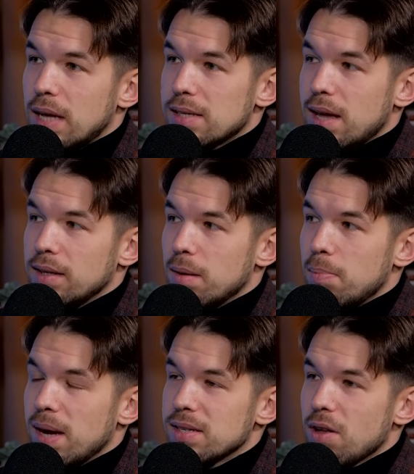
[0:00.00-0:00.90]
That's like the
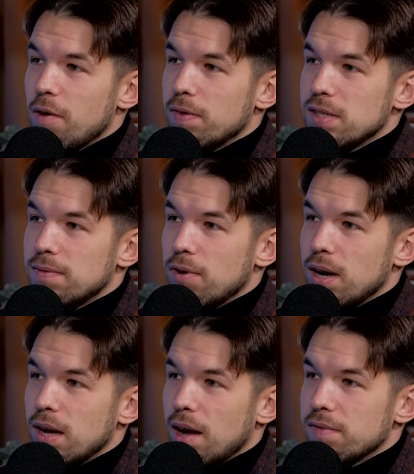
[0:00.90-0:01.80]
best offensive
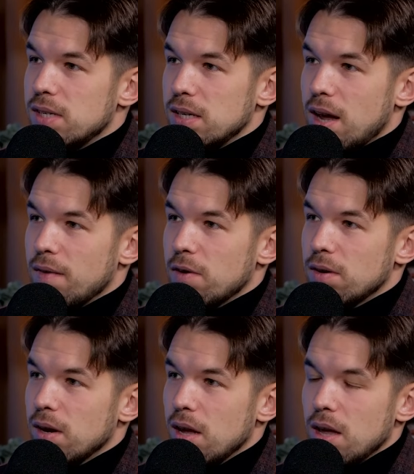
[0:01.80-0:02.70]
rating I've seen
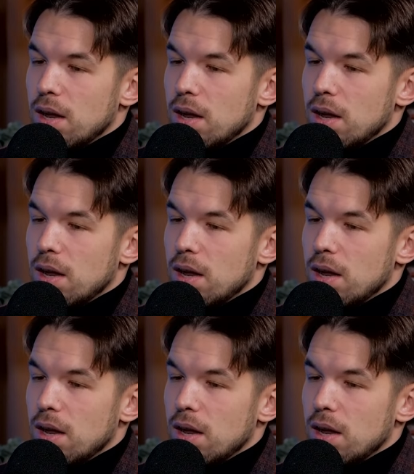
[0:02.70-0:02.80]
ever.